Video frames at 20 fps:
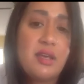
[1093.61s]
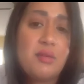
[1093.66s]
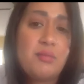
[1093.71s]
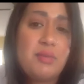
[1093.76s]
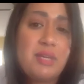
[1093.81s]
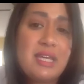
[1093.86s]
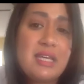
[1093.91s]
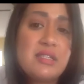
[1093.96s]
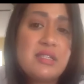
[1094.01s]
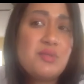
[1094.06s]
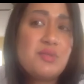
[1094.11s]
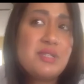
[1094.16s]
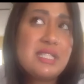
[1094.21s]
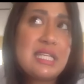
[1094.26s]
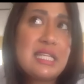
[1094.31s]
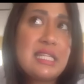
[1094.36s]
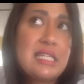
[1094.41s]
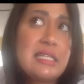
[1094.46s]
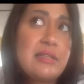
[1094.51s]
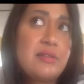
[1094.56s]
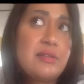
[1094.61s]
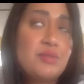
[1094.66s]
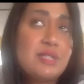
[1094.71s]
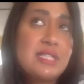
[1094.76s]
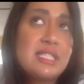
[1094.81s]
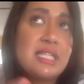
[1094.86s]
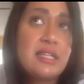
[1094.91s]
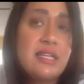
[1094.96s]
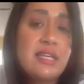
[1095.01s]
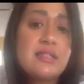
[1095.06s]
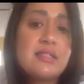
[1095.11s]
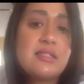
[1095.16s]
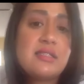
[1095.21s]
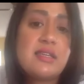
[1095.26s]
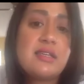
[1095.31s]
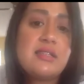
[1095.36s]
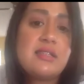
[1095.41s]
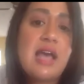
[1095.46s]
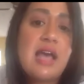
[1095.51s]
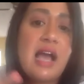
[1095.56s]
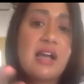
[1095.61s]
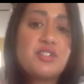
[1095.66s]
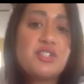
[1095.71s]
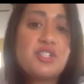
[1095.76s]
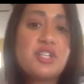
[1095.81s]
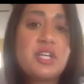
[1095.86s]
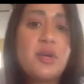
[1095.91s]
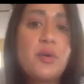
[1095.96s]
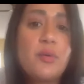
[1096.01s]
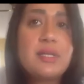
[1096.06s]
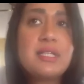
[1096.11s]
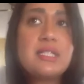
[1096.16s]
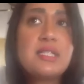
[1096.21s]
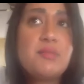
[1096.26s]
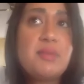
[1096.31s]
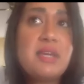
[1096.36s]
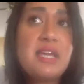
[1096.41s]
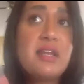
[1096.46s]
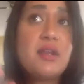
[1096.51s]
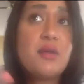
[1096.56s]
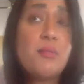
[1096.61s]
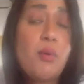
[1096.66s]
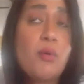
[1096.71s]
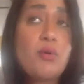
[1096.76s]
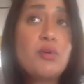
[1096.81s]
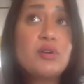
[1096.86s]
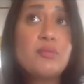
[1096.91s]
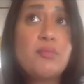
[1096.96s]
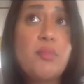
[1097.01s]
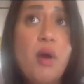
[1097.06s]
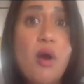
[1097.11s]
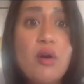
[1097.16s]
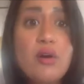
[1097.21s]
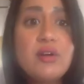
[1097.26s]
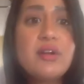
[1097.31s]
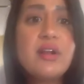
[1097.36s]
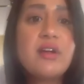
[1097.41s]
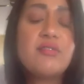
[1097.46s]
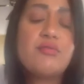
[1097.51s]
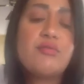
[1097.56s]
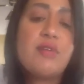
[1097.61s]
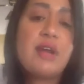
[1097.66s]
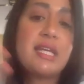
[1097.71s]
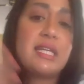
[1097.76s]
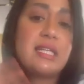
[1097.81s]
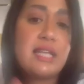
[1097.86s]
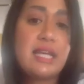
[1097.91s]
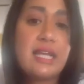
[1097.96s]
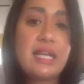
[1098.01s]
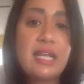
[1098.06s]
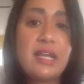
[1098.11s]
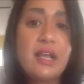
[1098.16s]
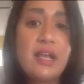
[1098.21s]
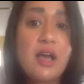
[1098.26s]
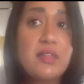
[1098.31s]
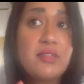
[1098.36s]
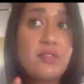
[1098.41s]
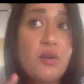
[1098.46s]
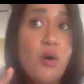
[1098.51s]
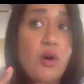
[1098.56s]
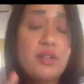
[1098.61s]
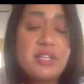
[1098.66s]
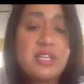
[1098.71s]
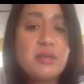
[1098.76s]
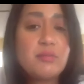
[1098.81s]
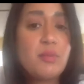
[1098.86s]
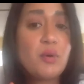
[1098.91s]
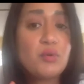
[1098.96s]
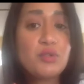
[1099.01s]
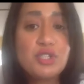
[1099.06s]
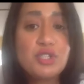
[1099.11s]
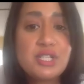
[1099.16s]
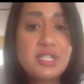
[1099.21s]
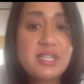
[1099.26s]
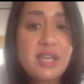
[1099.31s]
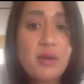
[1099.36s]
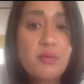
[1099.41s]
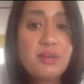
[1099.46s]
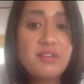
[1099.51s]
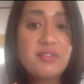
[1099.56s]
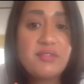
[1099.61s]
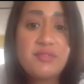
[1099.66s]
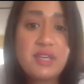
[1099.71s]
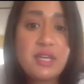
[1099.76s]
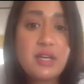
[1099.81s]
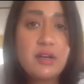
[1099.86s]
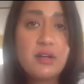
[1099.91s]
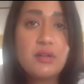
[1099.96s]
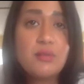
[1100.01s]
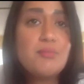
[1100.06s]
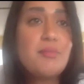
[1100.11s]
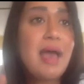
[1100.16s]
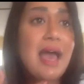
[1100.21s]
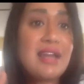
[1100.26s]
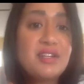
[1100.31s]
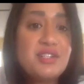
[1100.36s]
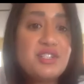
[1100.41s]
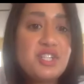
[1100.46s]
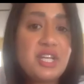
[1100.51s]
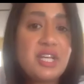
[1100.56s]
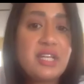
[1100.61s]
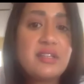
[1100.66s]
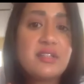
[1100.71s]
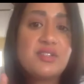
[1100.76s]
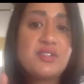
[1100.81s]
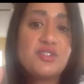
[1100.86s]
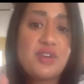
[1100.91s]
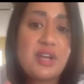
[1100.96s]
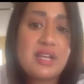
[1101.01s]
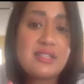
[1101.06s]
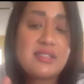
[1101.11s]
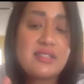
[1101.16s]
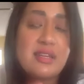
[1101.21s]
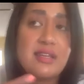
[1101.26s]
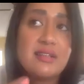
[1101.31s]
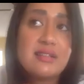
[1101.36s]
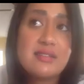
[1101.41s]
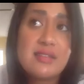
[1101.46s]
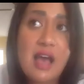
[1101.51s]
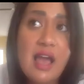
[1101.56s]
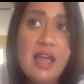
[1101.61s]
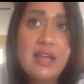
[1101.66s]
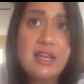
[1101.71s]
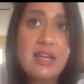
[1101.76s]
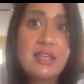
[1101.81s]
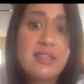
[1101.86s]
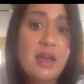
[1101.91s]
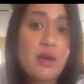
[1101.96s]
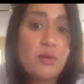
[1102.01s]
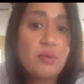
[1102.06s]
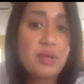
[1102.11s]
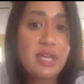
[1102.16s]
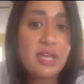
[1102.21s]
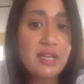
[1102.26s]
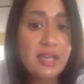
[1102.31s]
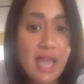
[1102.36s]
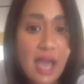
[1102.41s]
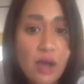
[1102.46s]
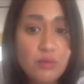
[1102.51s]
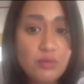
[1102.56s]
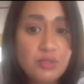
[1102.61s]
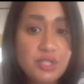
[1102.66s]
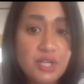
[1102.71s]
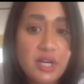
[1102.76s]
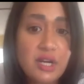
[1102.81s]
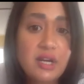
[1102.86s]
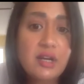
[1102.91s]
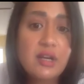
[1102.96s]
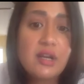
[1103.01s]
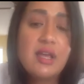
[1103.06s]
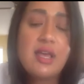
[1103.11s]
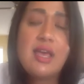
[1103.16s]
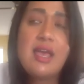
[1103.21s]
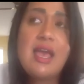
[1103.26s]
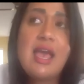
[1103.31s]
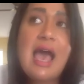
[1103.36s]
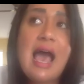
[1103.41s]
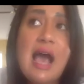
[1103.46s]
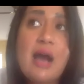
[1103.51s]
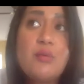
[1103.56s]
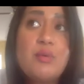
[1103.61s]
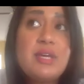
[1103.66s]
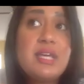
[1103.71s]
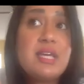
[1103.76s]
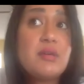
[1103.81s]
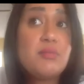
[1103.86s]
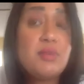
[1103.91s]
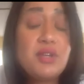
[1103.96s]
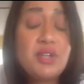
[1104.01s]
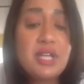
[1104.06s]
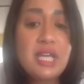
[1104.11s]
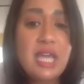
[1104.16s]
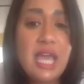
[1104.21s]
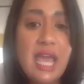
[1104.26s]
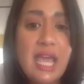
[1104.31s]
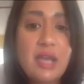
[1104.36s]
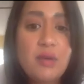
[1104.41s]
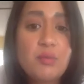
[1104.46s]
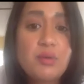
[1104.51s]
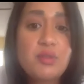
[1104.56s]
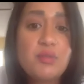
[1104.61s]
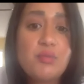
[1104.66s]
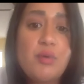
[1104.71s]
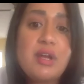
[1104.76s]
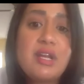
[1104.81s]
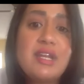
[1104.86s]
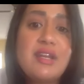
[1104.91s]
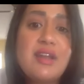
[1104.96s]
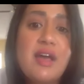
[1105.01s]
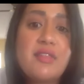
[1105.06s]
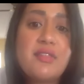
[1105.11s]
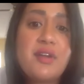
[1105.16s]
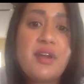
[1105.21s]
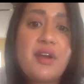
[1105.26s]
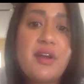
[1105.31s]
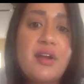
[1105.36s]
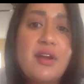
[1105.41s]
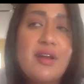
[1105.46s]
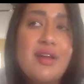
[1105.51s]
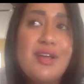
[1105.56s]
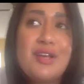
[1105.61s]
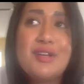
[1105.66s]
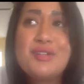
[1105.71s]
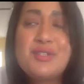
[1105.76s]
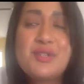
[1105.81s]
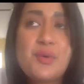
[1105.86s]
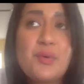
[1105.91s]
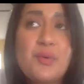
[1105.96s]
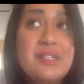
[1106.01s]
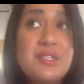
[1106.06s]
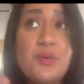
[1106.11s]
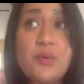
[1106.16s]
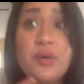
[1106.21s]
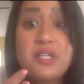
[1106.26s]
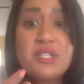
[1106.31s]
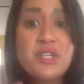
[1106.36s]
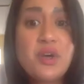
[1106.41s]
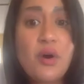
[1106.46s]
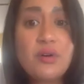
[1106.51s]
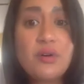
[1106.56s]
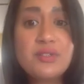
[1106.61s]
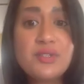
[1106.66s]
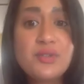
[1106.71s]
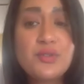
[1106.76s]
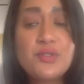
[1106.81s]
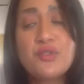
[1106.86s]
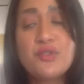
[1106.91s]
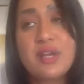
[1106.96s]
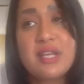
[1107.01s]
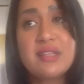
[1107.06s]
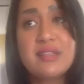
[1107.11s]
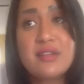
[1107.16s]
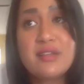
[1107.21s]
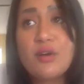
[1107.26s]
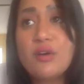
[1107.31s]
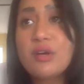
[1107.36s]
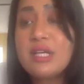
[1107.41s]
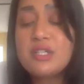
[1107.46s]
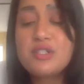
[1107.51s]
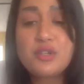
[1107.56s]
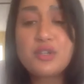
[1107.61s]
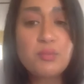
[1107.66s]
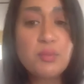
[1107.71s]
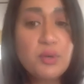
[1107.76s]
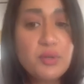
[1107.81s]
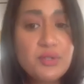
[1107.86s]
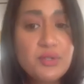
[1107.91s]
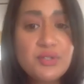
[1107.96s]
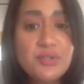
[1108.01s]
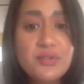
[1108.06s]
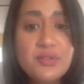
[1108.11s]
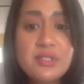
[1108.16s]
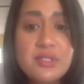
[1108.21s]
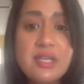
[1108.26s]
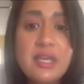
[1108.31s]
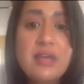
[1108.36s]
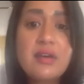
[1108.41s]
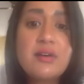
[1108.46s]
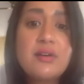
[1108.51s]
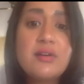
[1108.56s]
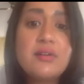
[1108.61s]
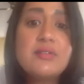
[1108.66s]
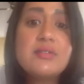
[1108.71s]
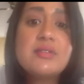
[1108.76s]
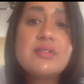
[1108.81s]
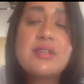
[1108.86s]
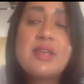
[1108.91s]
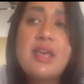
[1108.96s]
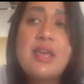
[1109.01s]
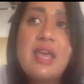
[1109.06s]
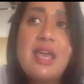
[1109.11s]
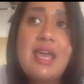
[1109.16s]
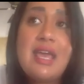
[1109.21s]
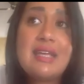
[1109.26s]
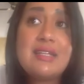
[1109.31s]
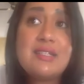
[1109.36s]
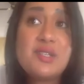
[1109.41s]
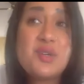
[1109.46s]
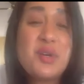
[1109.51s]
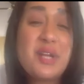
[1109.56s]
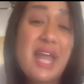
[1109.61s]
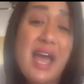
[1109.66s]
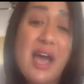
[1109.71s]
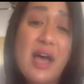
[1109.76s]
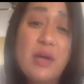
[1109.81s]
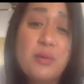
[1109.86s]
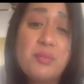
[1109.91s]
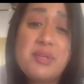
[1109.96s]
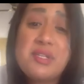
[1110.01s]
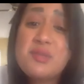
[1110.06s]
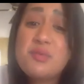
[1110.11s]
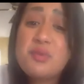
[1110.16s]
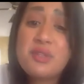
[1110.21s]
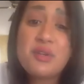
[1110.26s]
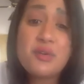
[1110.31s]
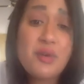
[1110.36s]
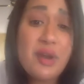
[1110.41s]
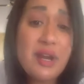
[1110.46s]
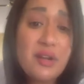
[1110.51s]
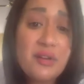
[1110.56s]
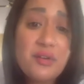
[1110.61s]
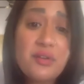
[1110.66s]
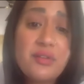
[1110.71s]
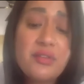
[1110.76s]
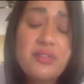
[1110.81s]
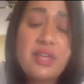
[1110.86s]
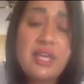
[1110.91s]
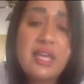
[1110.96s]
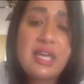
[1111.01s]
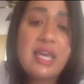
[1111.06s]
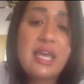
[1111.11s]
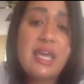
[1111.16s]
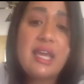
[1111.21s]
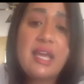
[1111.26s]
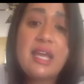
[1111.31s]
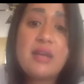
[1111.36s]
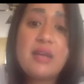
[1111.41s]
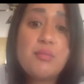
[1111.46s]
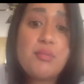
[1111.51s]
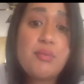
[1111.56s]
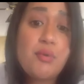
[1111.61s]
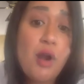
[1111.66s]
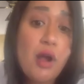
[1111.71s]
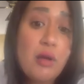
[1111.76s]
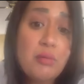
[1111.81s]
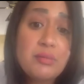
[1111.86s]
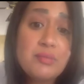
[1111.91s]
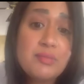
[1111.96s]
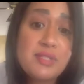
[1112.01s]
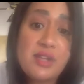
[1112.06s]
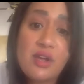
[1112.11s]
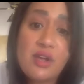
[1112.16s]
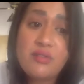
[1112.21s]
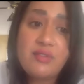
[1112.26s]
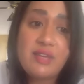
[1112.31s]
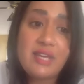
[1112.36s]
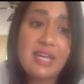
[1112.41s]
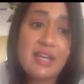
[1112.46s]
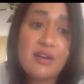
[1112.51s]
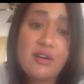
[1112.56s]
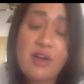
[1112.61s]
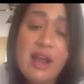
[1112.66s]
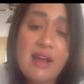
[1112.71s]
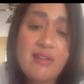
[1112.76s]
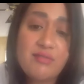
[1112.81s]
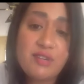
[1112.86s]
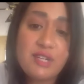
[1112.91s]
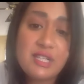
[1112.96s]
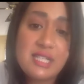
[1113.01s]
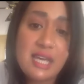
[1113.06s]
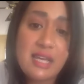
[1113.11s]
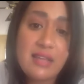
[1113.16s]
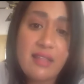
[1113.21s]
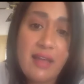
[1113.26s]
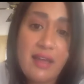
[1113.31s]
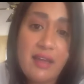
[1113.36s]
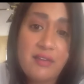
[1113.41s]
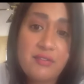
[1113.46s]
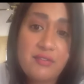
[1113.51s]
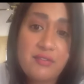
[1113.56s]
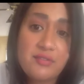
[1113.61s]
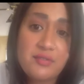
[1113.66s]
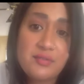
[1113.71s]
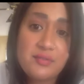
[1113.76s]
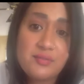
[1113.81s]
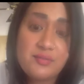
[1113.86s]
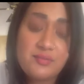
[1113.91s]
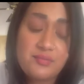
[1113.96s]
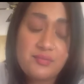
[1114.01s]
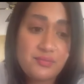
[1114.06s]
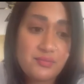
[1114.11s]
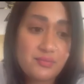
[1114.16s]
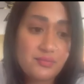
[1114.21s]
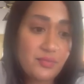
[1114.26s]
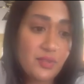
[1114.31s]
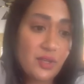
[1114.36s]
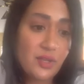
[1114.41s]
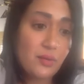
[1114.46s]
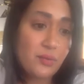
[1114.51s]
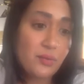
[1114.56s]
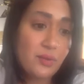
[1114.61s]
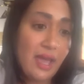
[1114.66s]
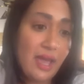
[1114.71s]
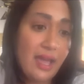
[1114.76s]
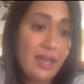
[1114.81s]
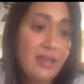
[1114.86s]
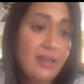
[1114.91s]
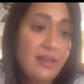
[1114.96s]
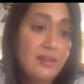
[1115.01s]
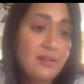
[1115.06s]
Because resiliency is actually going to be an important part of regulating all the emotions that we feel, managing the stress and anxiety that we encounter, how we communicate with one another. So it's going to also strengthen our interpersonal skills. It's going to help us with critical thinking and problem solving in our everyday life. Okay.